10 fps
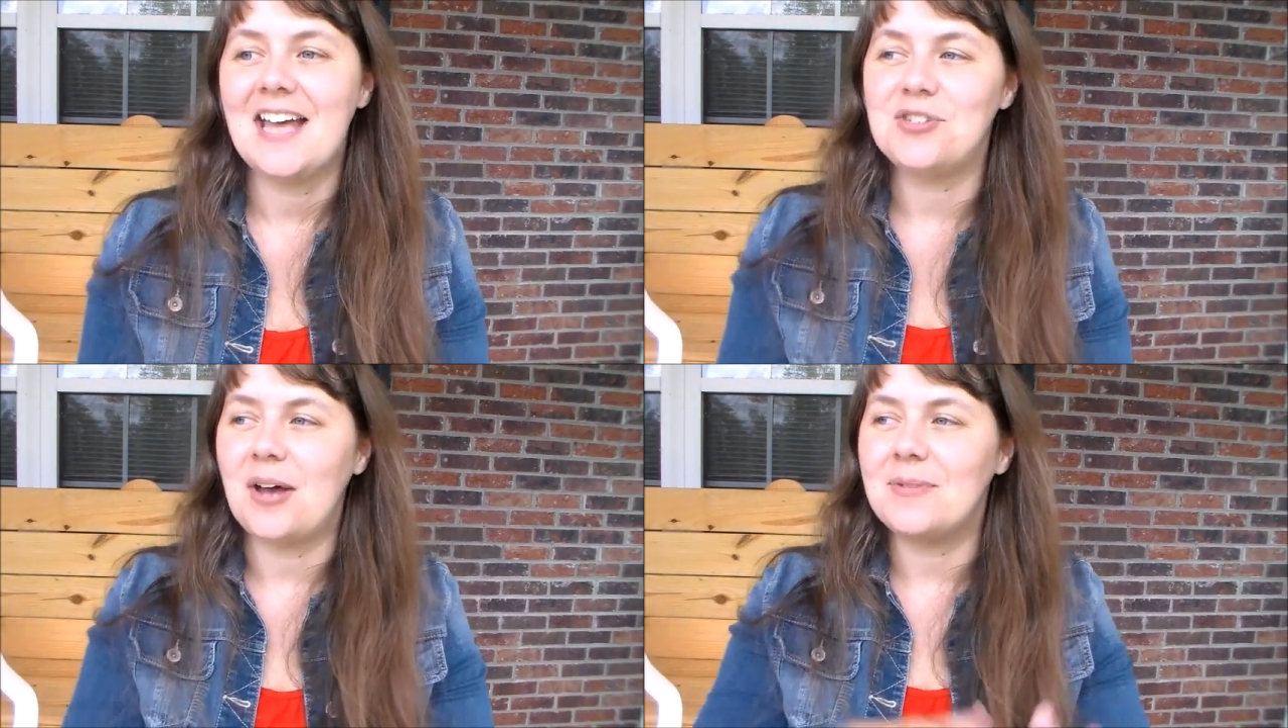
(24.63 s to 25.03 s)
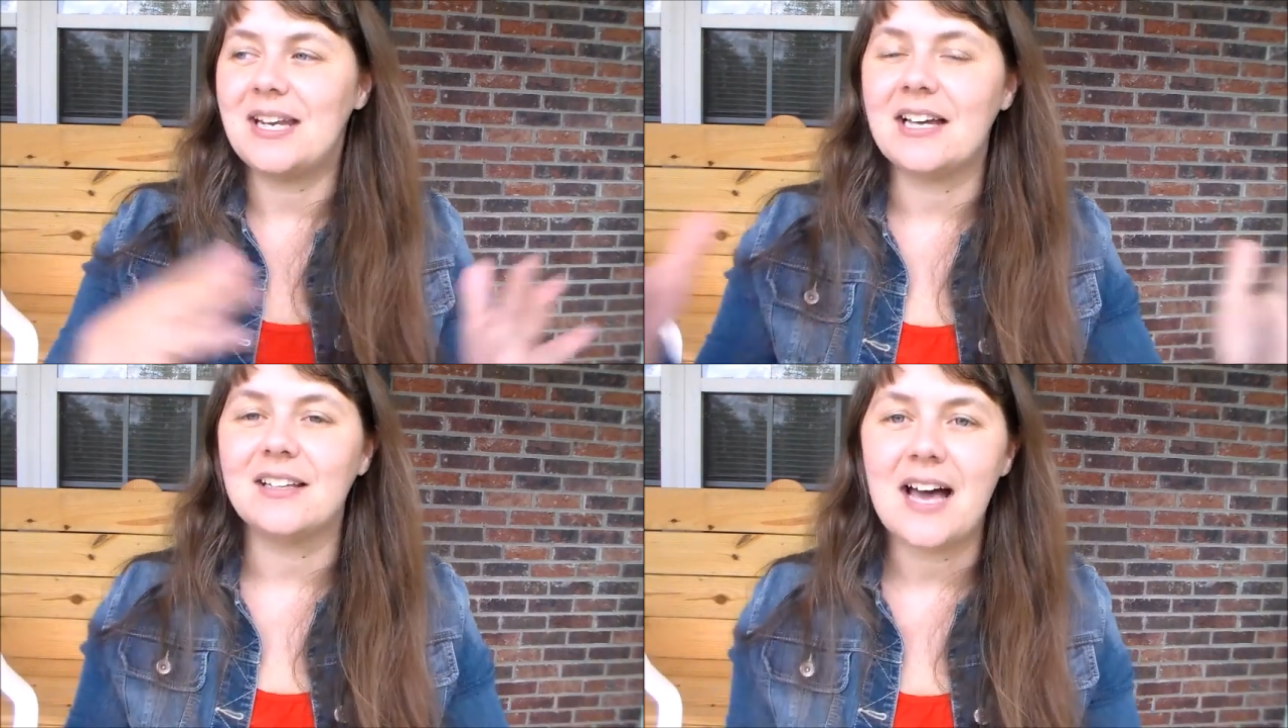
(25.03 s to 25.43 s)
and so I'm
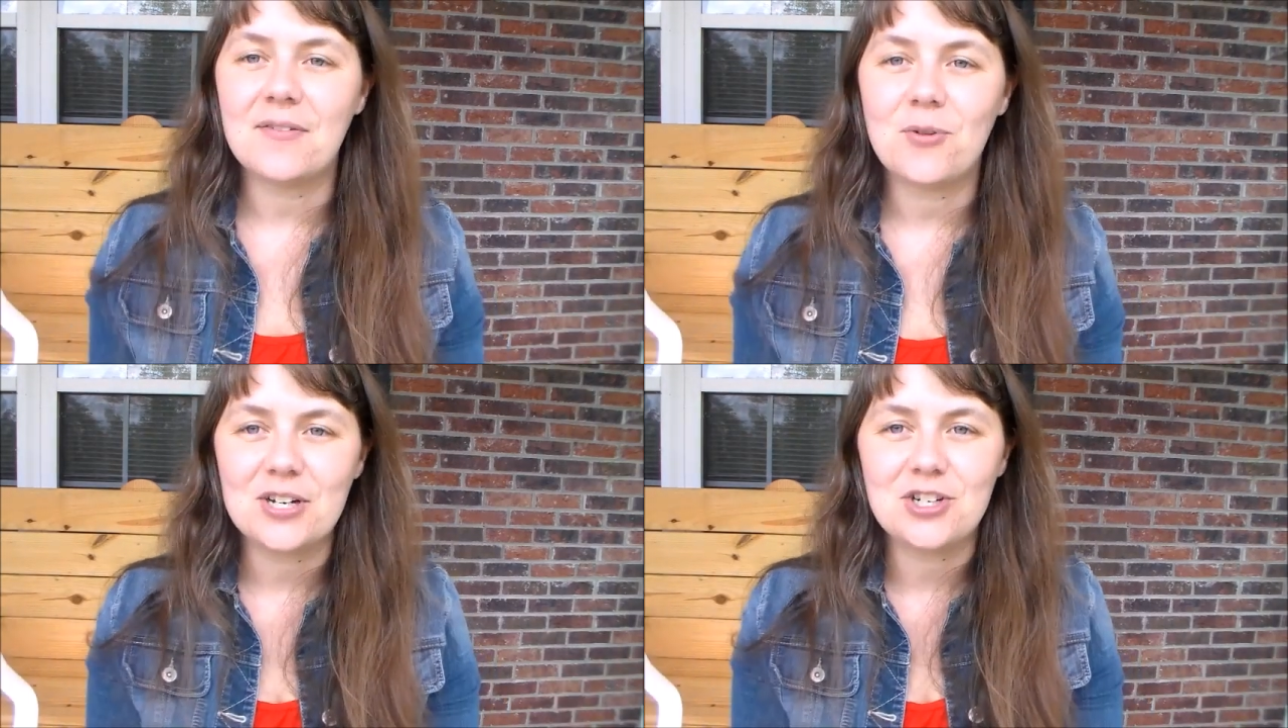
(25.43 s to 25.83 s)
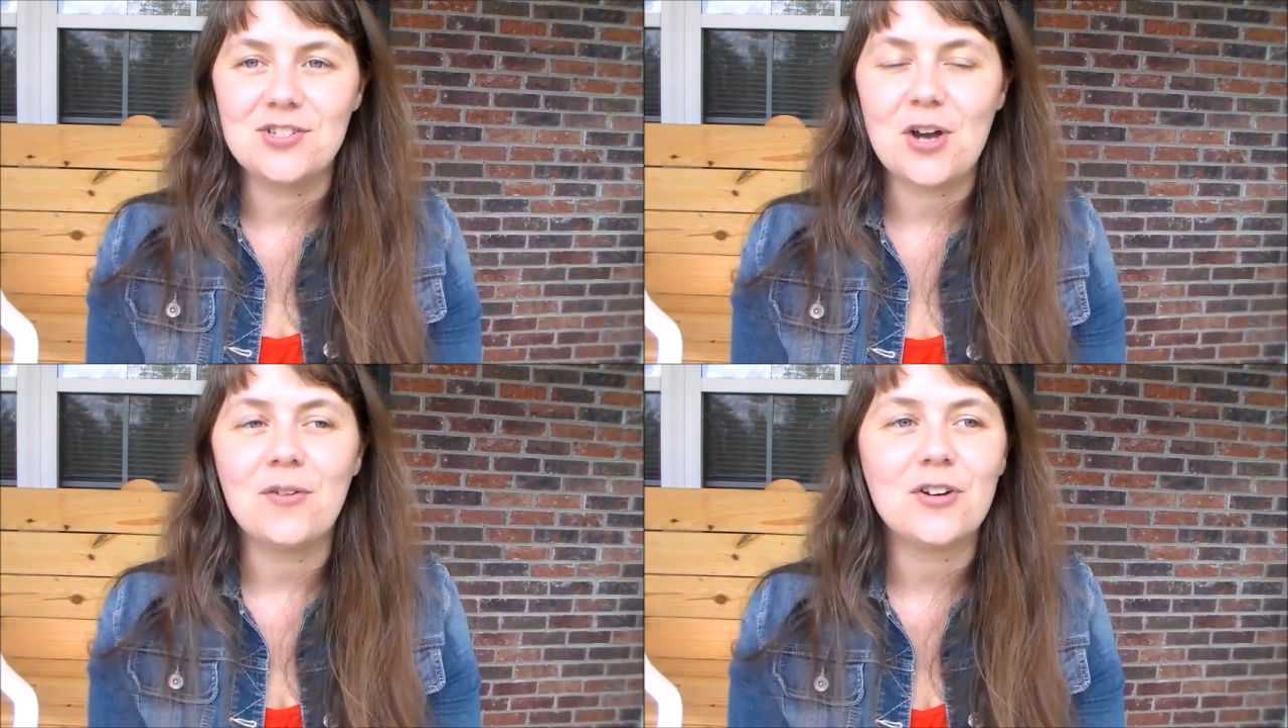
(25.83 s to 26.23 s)
getting a lot of
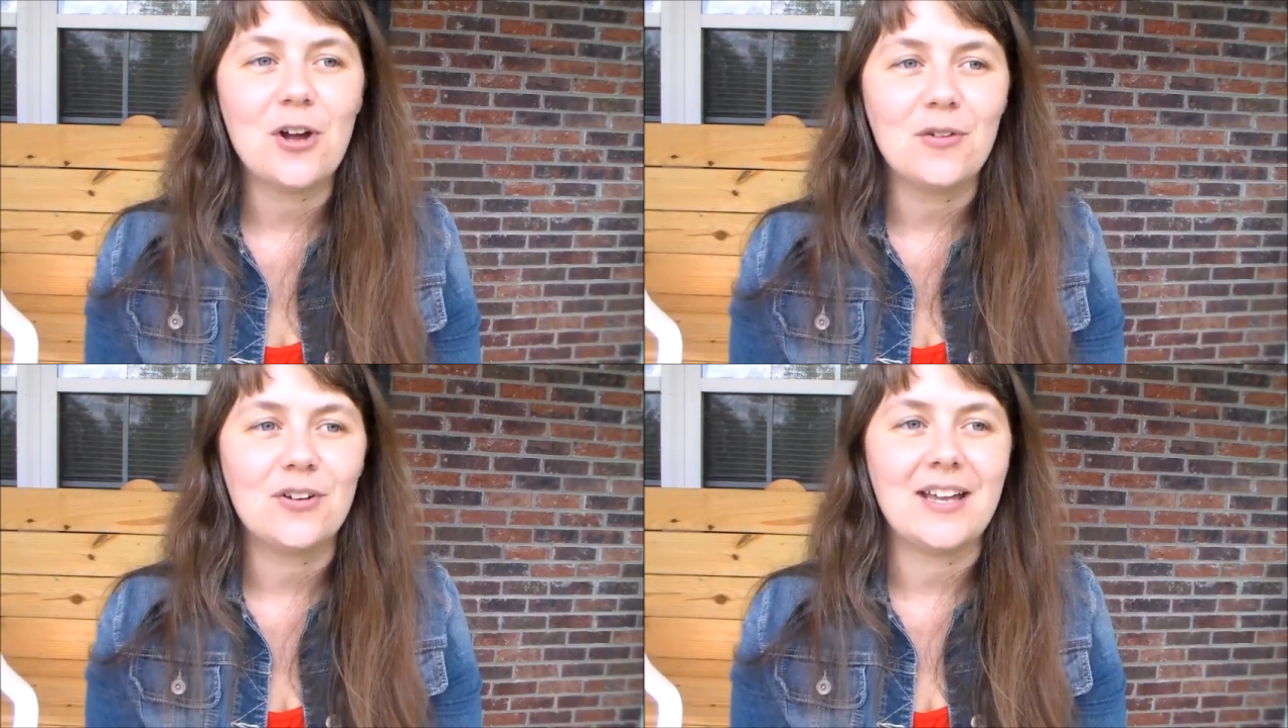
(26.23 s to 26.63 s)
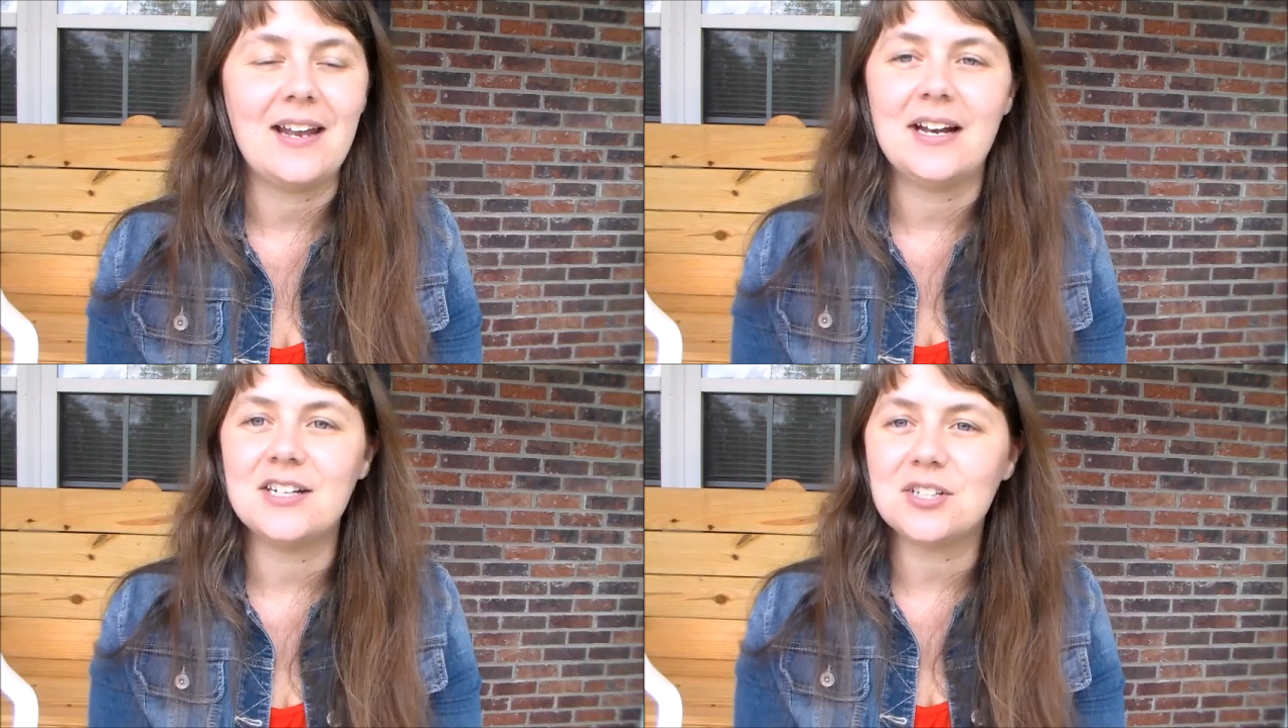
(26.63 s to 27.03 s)
questions over and over
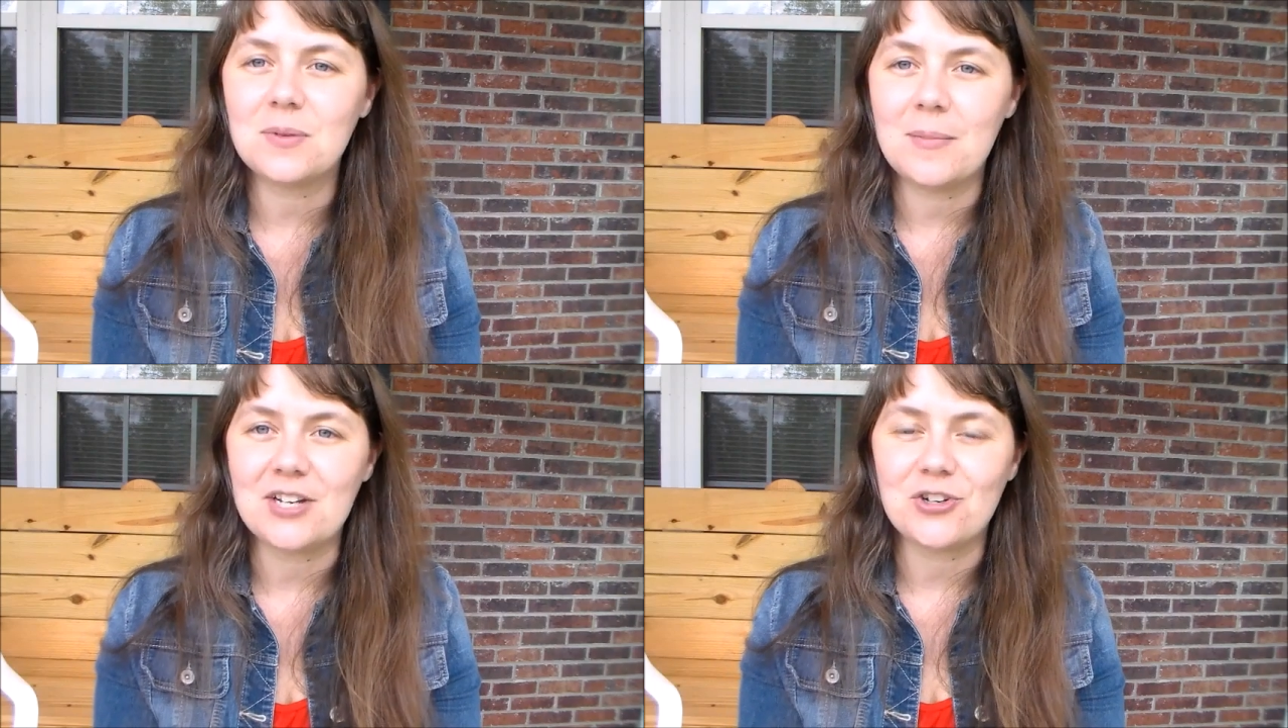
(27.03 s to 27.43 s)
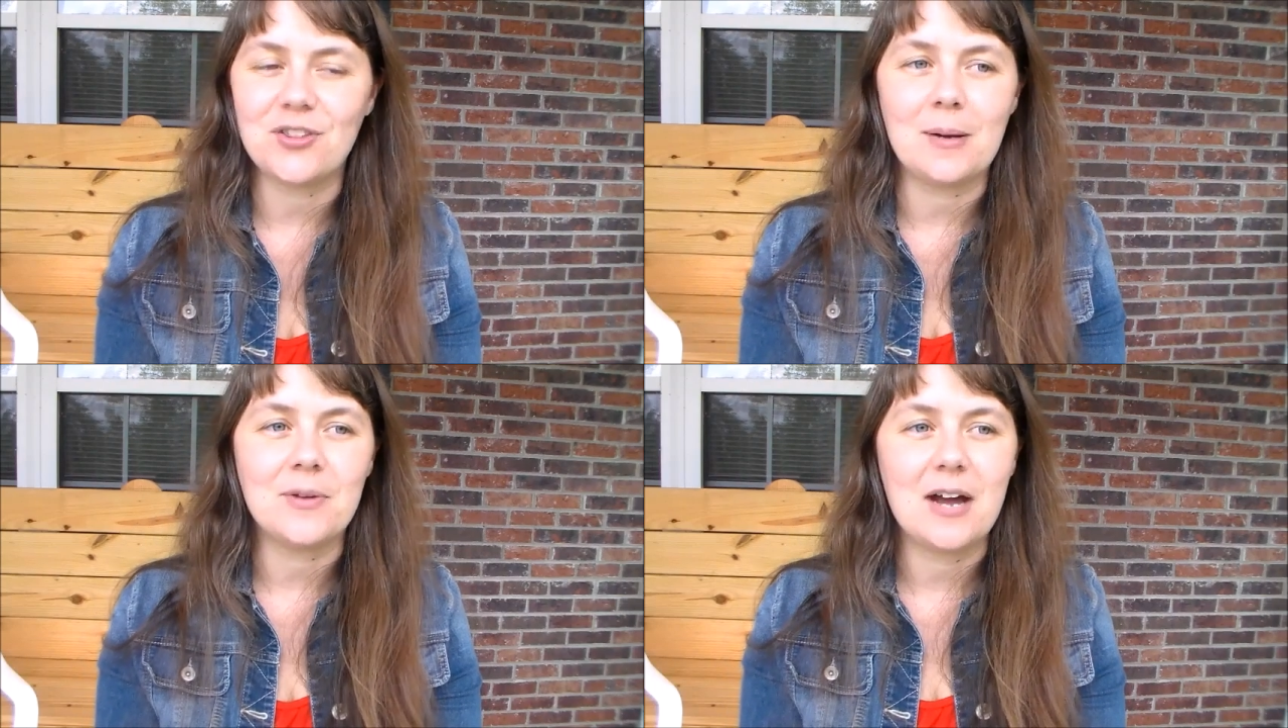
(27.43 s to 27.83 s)
again, and I just want to make
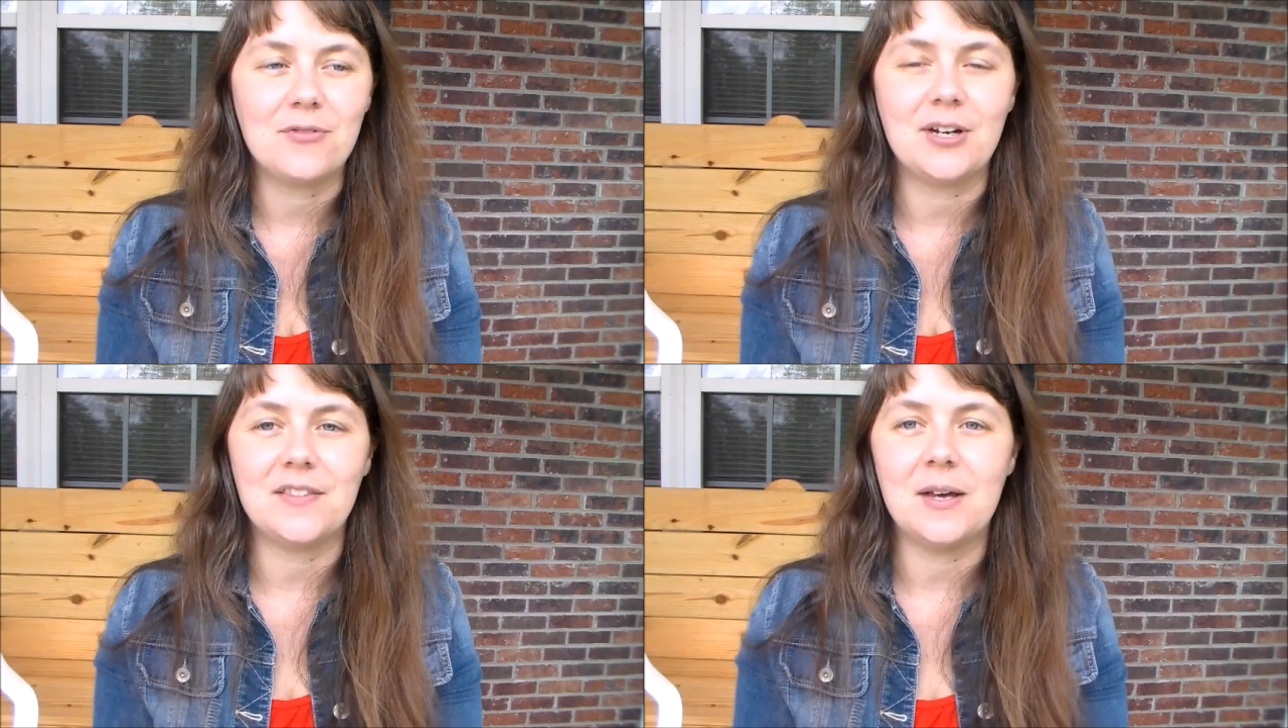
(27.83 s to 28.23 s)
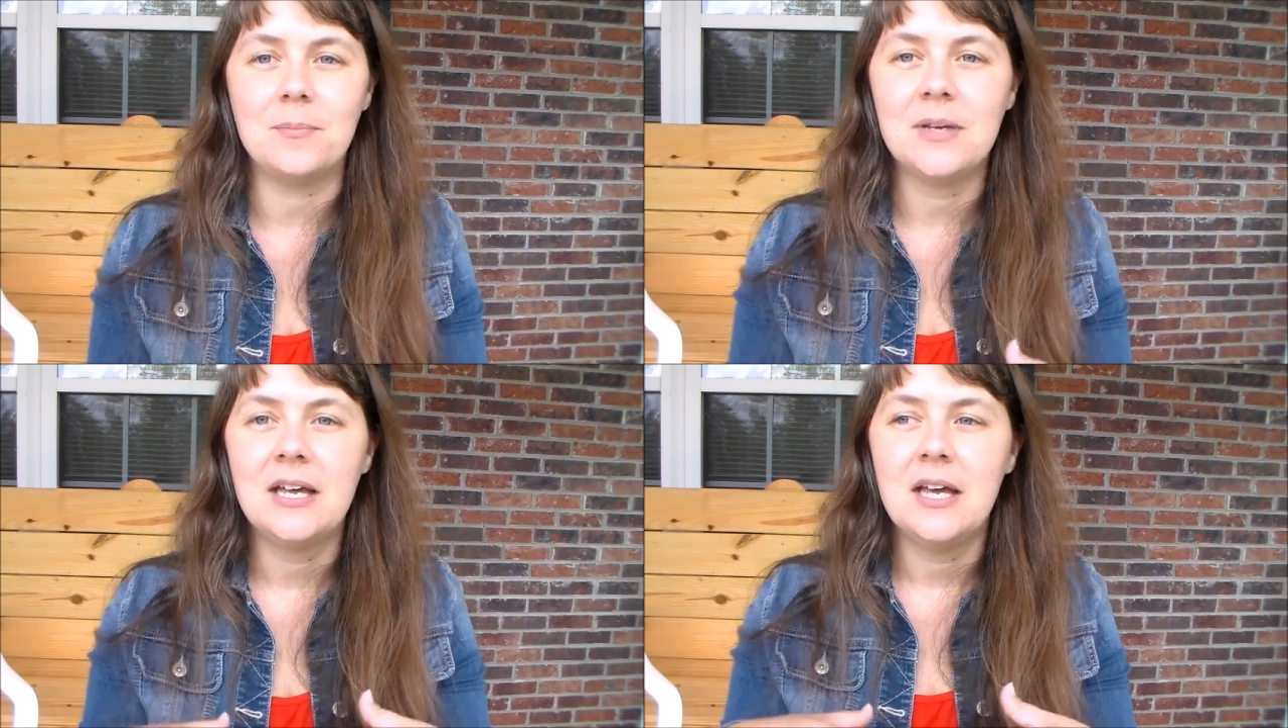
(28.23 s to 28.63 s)
sure that I'm covering
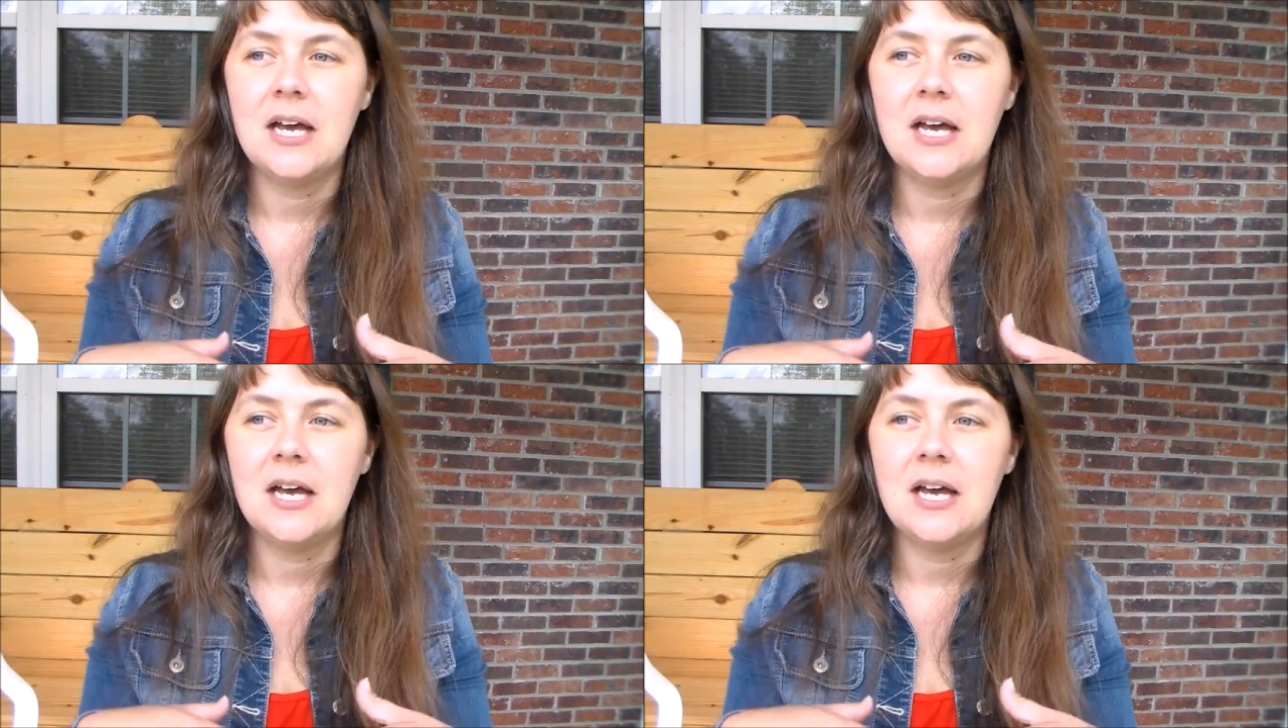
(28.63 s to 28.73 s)
them